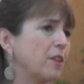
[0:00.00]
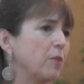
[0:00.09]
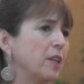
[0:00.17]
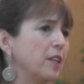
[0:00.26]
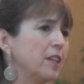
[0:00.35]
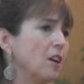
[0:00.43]
that
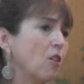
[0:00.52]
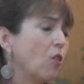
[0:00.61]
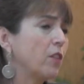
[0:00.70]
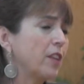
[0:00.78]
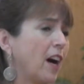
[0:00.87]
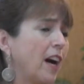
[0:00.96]
we
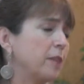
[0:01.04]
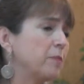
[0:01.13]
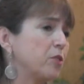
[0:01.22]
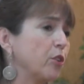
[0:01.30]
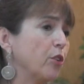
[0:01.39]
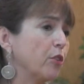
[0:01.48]
or that I
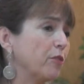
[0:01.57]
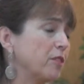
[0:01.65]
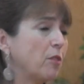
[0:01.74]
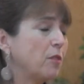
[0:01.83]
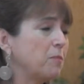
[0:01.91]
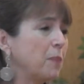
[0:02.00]
observe?
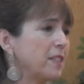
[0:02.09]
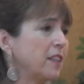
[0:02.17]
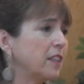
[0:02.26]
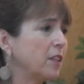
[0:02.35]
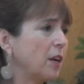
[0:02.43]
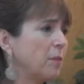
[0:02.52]
So,
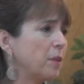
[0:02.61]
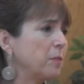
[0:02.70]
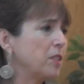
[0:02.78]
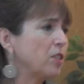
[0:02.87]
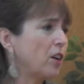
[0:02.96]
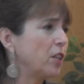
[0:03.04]
basically, I'm going to
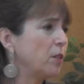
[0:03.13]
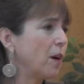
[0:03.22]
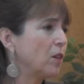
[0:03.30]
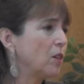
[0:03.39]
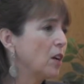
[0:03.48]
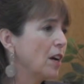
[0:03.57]
be talking
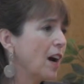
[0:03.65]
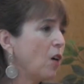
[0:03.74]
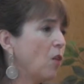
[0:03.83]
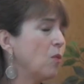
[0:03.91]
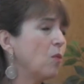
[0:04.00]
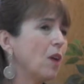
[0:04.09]
about
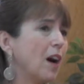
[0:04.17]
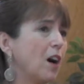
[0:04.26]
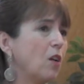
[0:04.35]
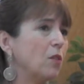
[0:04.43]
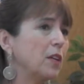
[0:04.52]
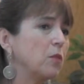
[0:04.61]
how
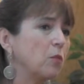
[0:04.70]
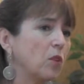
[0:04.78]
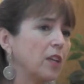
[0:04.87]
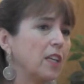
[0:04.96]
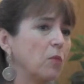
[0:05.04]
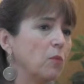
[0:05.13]
how in
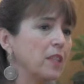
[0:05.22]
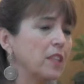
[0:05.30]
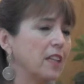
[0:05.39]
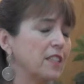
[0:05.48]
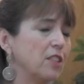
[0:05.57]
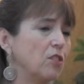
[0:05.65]
working with the
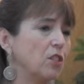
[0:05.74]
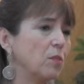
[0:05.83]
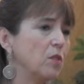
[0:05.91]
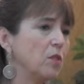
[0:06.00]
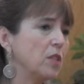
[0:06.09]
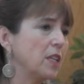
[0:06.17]
Latino
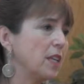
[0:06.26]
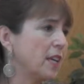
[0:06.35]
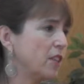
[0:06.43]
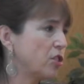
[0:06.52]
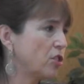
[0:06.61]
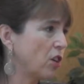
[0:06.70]
community
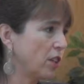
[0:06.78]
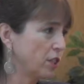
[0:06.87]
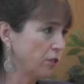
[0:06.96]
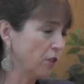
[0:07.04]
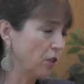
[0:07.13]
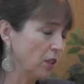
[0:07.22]
in the
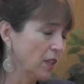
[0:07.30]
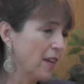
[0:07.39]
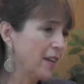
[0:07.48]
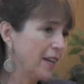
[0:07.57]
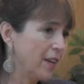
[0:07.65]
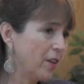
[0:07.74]
Charlottesville
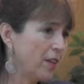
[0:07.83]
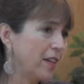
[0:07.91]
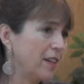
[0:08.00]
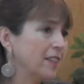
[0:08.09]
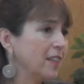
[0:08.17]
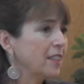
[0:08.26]

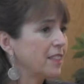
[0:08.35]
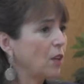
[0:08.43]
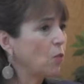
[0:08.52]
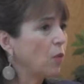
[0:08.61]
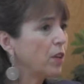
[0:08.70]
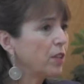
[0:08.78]
area, it's
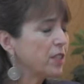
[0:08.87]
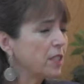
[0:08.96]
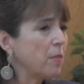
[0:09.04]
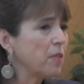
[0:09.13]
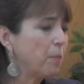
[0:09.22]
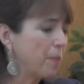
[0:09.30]
like what are the,
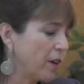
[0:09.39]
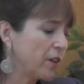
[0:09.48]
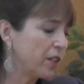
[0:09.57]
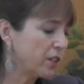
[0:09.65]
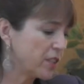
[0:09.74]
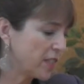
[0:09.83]
some of the
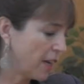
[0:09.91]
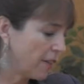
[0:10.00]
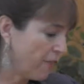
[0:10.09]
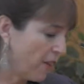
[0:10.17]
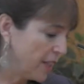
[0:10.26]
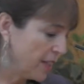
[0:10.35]
barriers that I
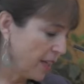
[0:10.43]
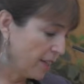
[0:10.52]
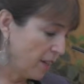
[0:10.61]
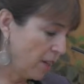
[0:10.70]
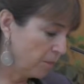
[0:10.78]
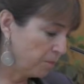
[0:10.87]
find that
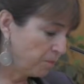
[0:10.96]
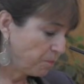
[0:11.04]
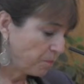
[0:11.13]
um,